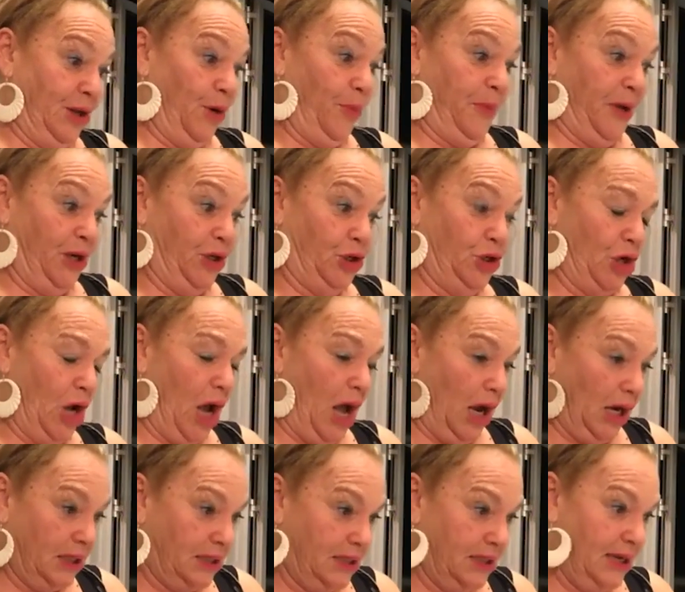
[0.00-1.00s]
little bit
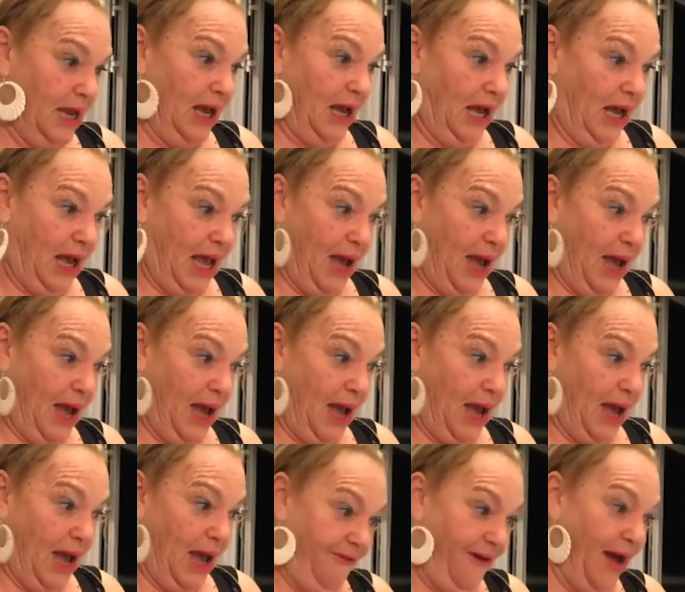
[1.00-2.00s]
shocked uh, at
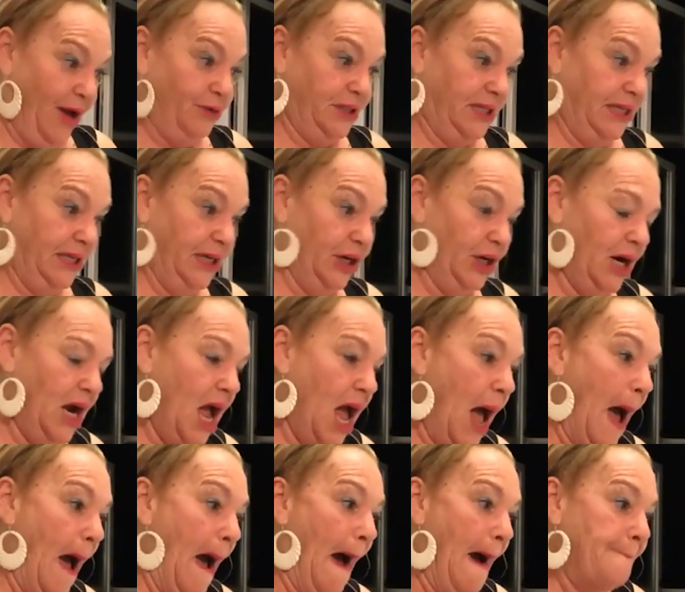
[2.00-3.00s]
what I found here.
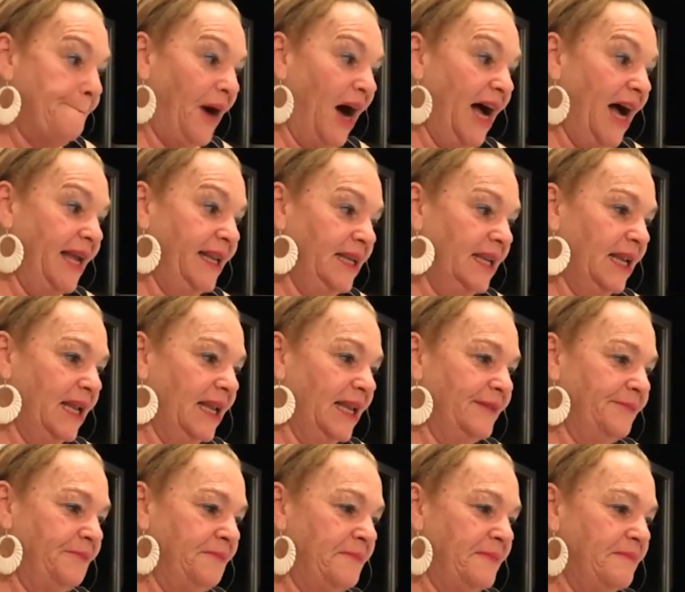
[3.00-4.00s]
But
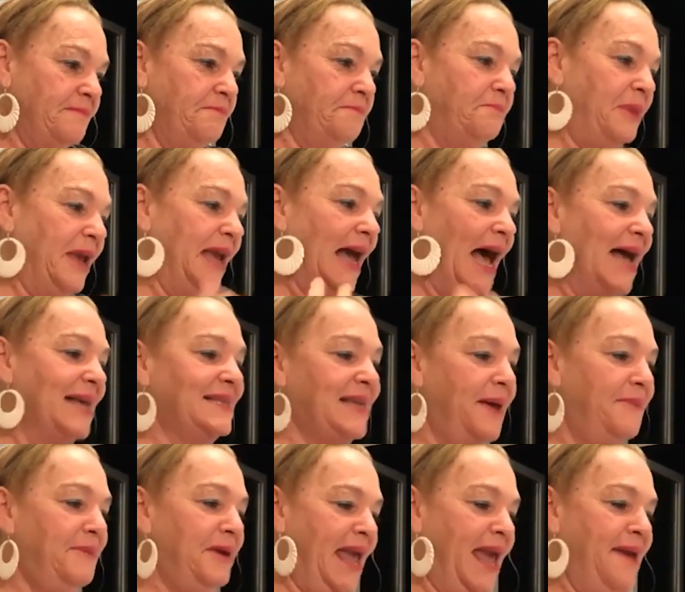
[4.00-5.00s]
because
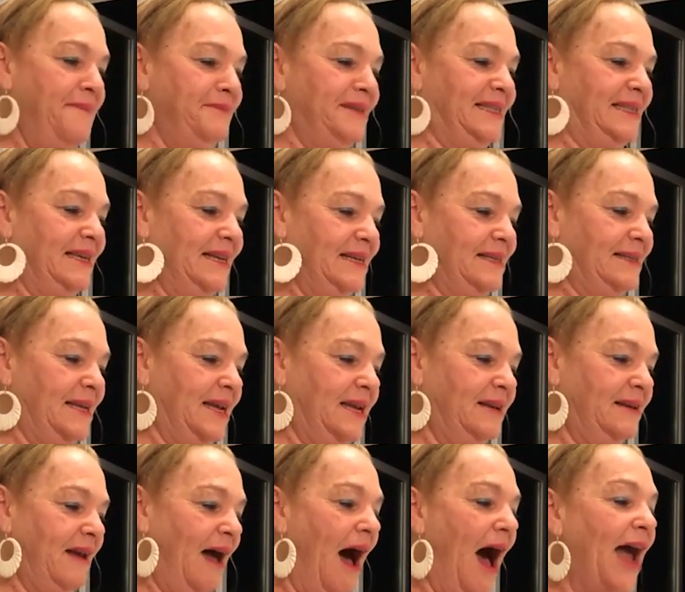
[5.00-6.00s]
I became a
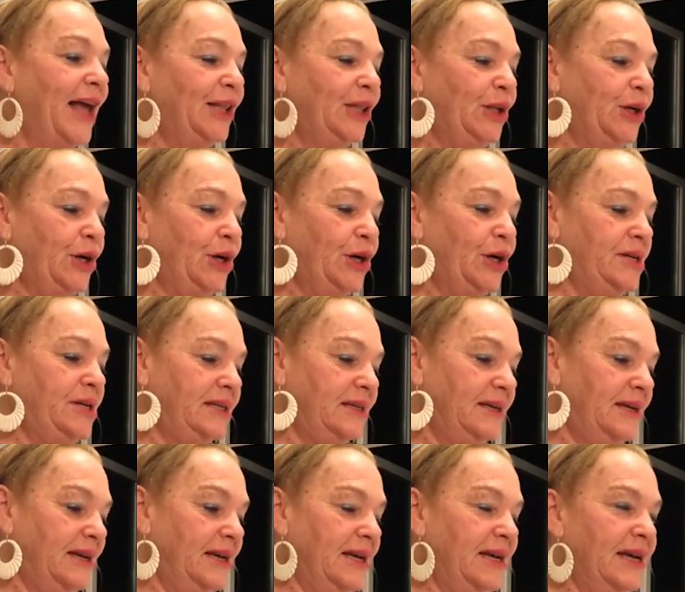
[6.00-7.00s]
citizen, I learned
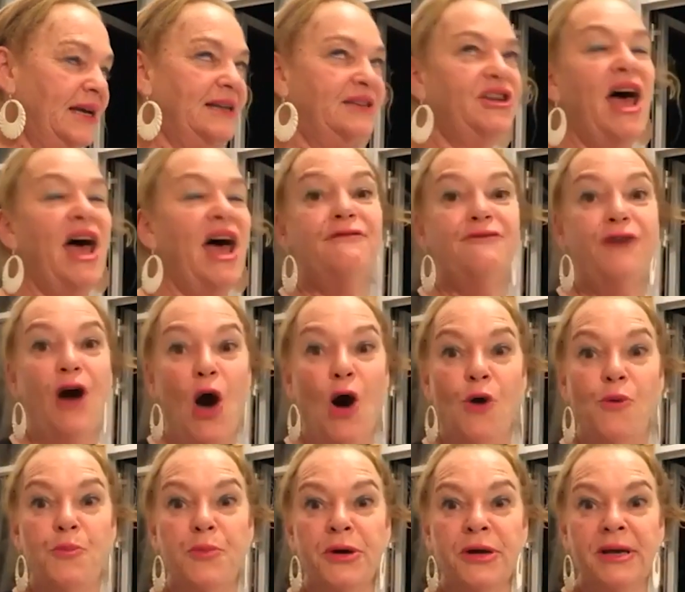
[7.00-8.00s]
to have
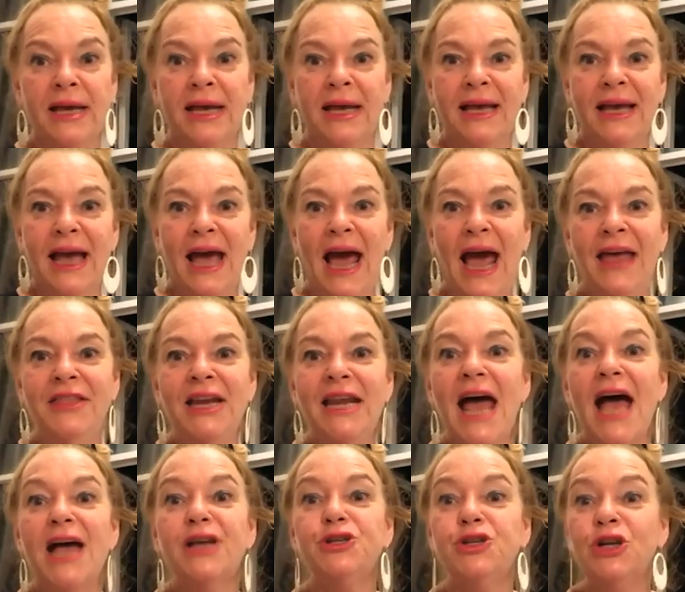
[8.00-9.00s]
hope. And the
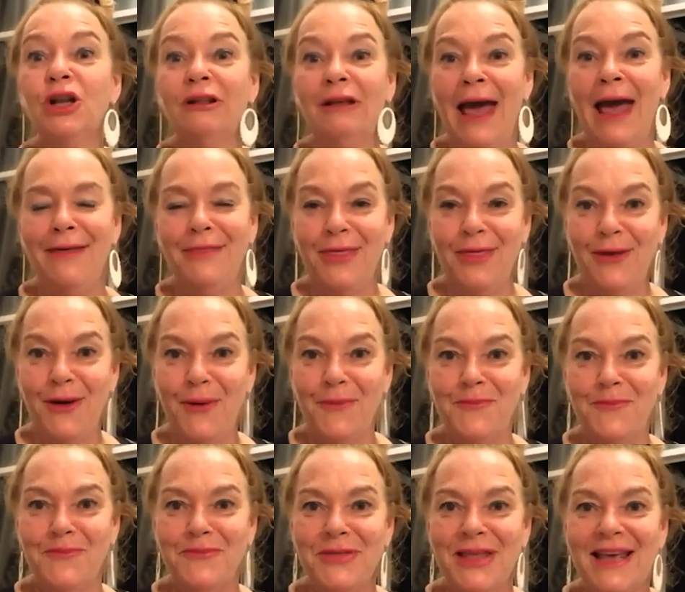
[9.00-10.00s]
national
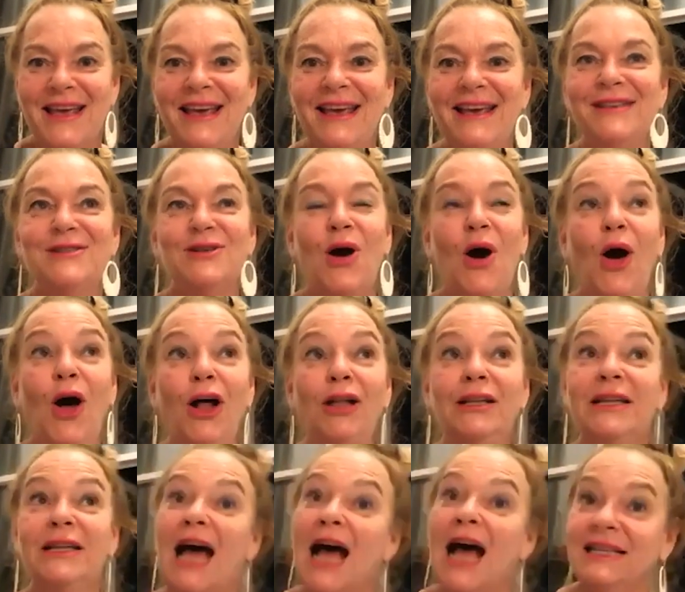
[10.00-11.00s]
anthem is
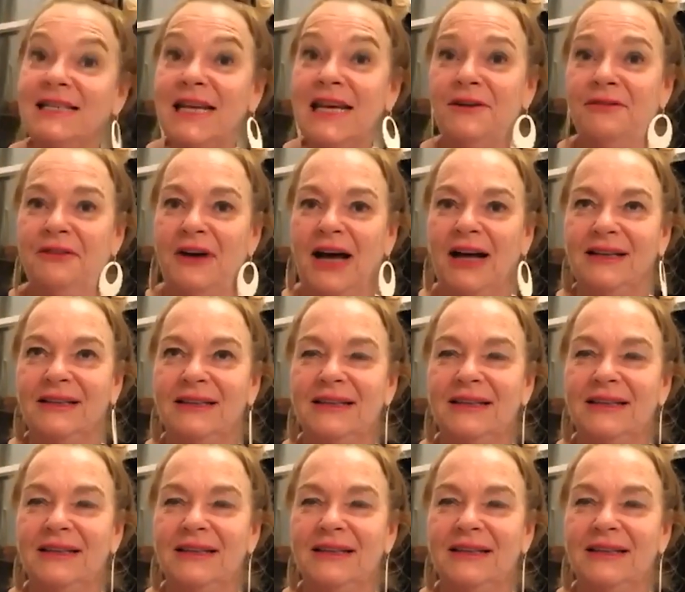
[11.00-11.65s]
called Hatikva.